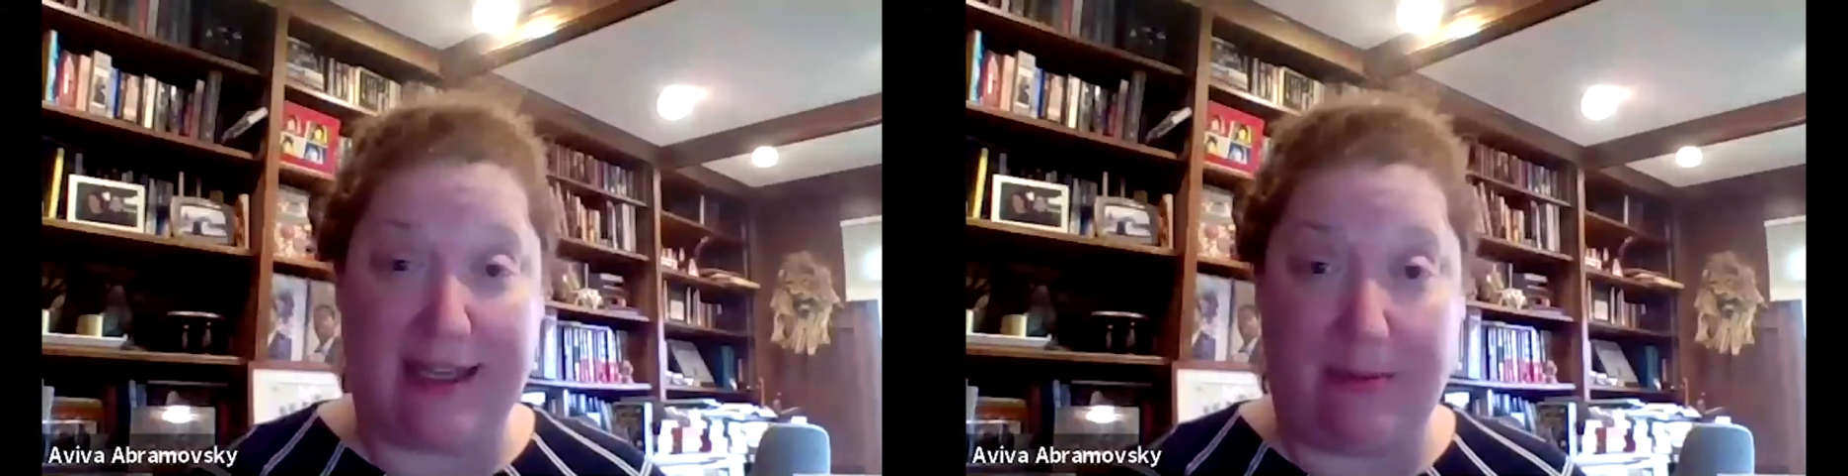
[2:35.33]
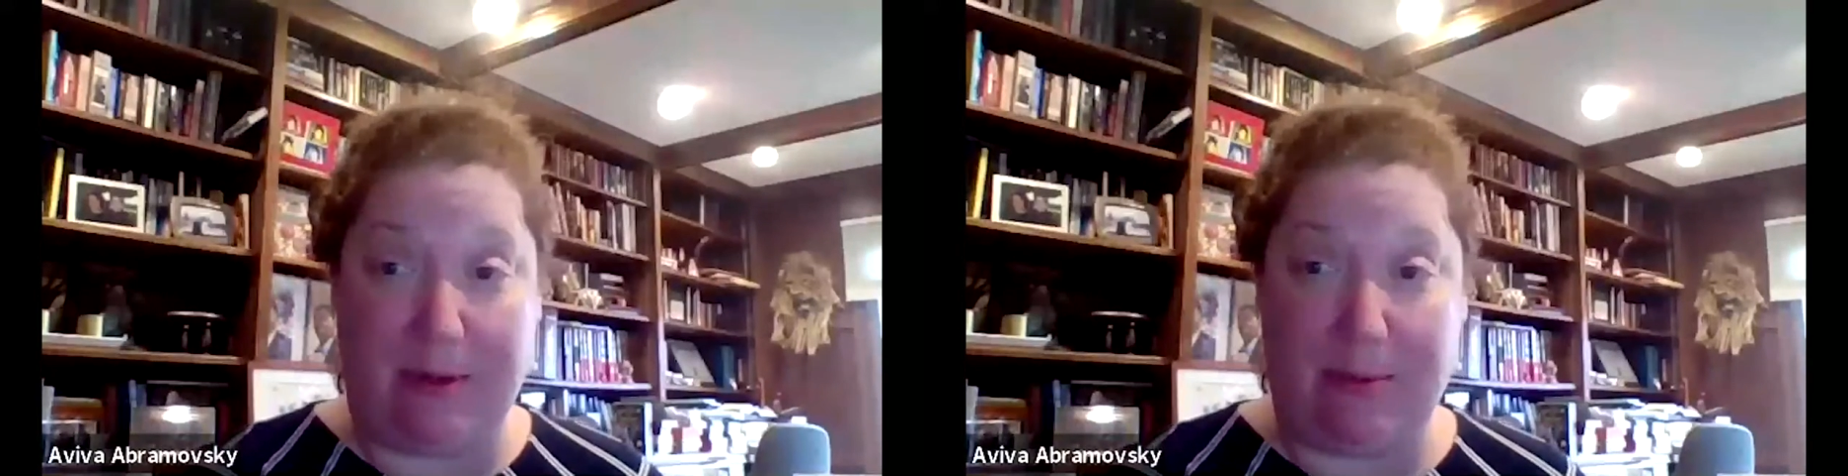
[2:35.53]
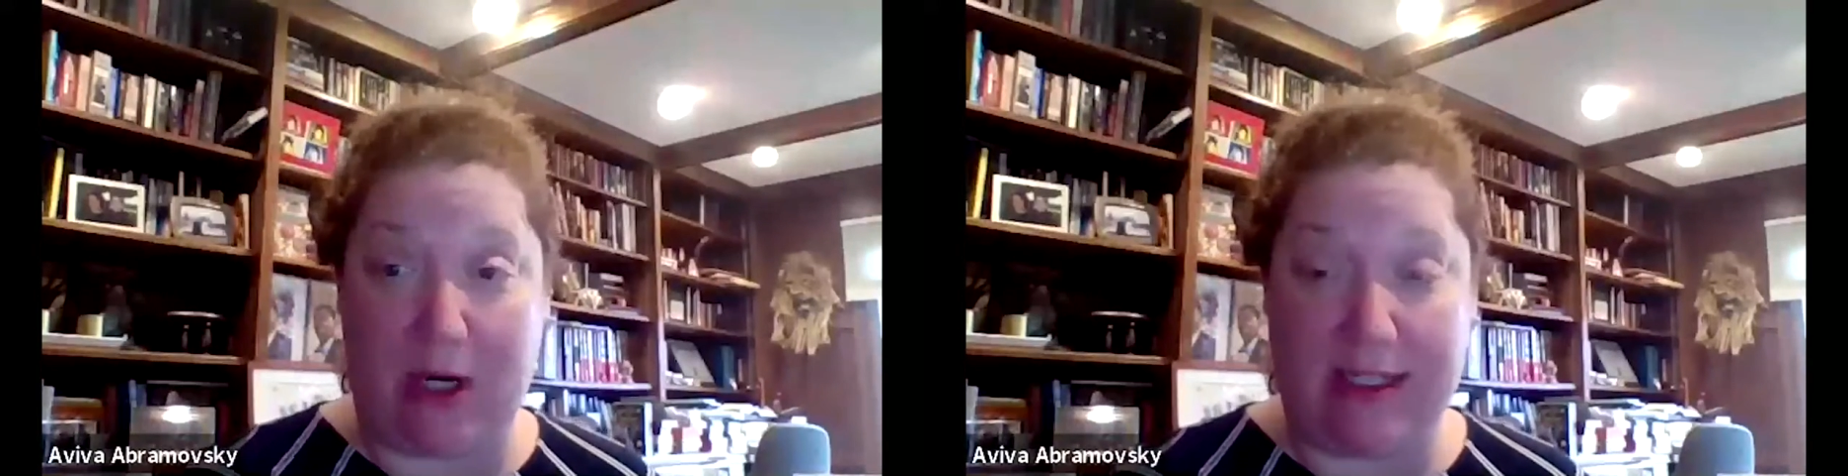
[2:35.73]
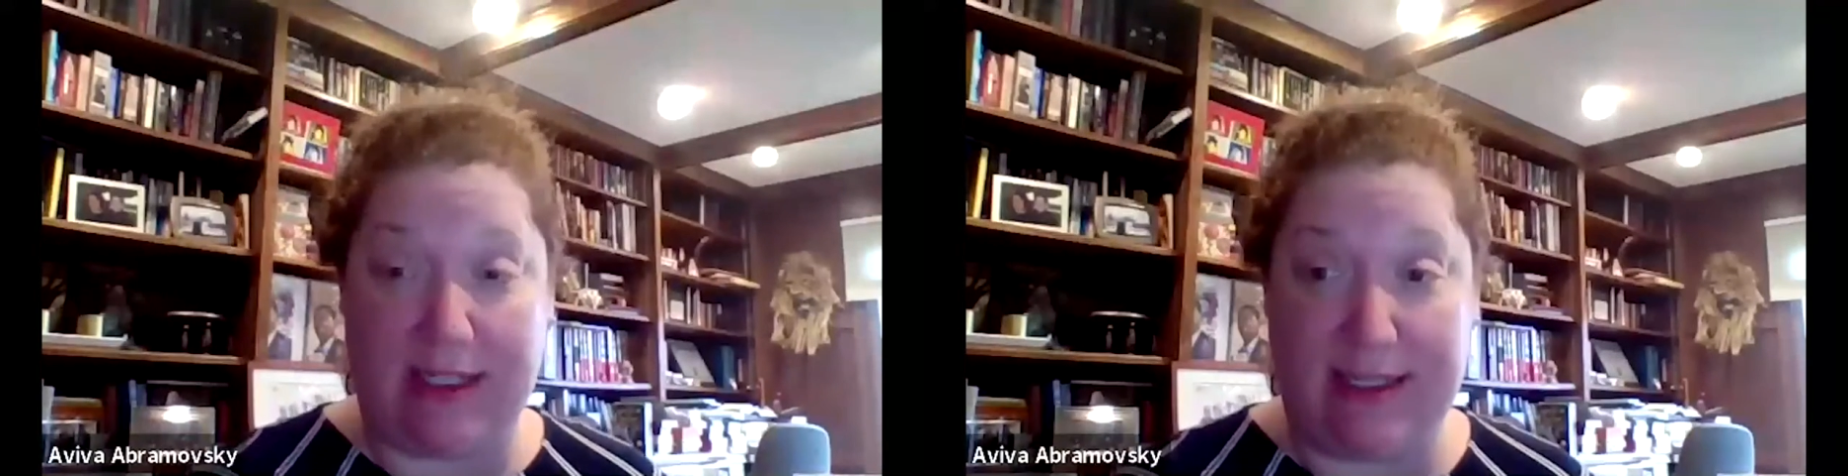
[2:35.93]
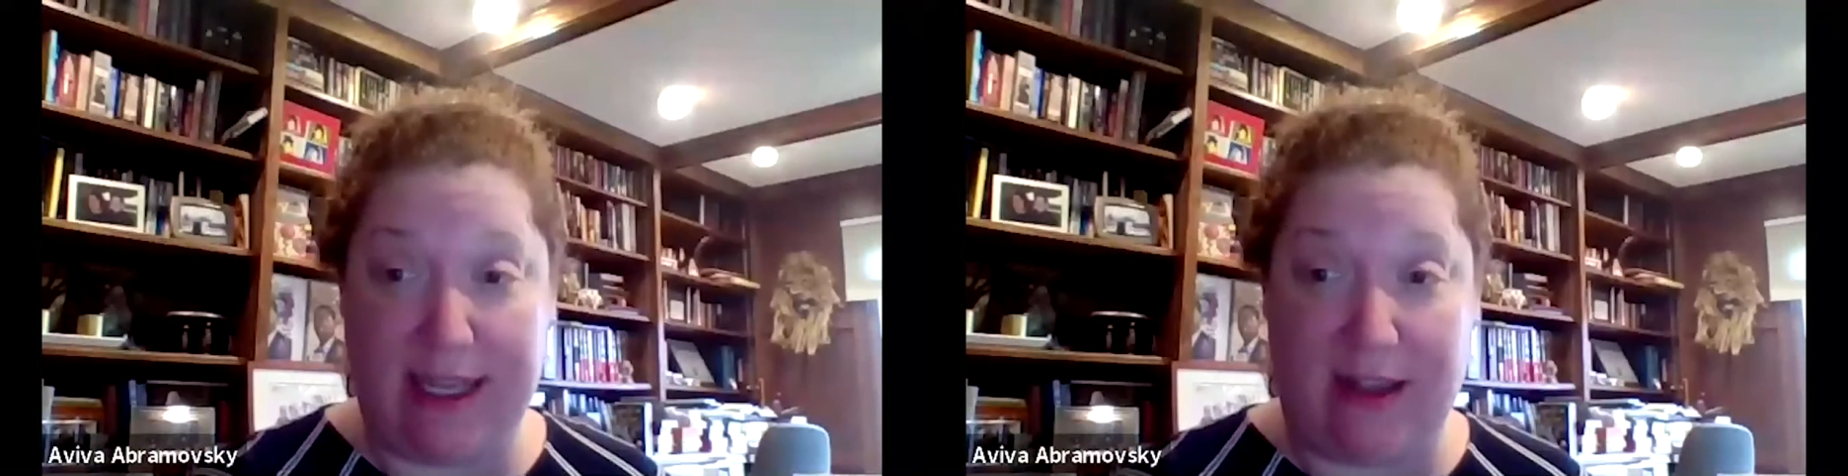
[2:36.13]
up and parks
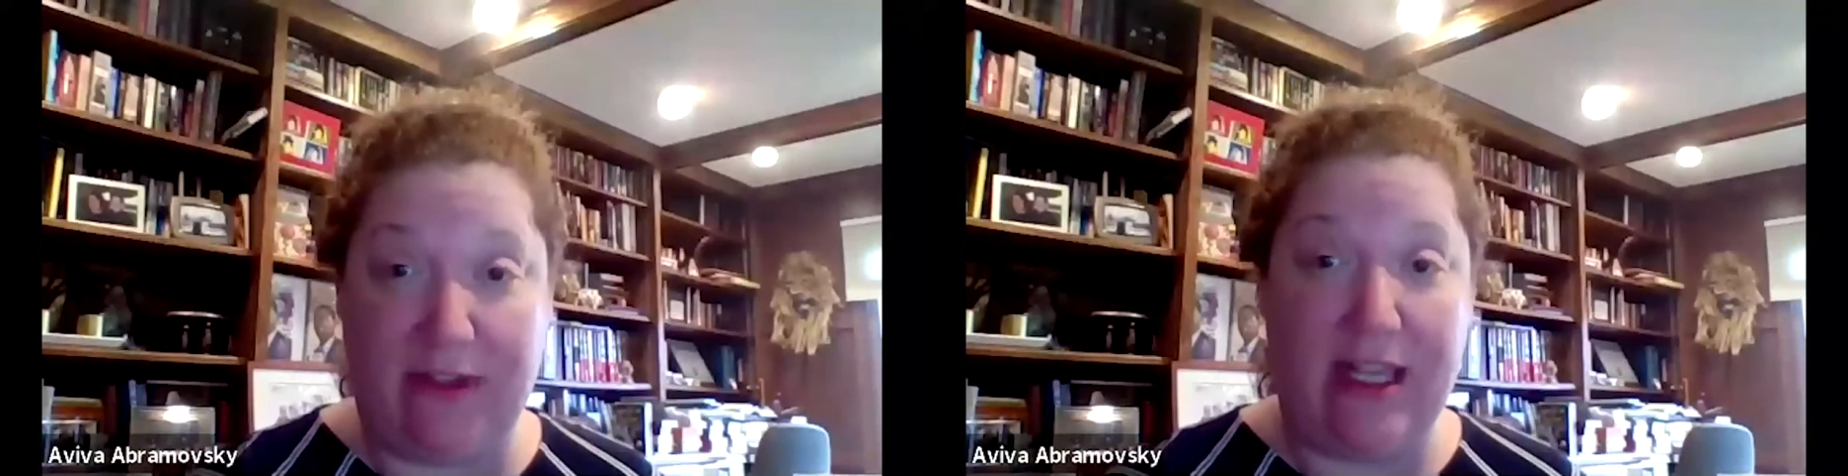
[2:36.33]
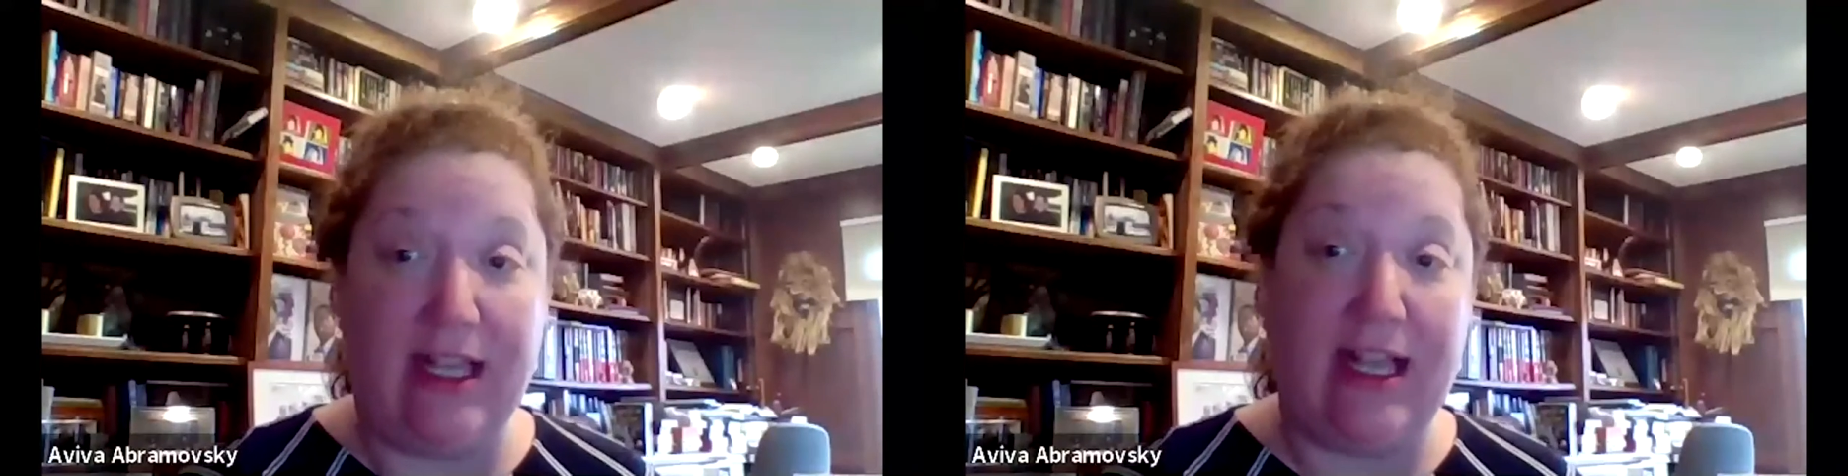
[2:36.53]
itself,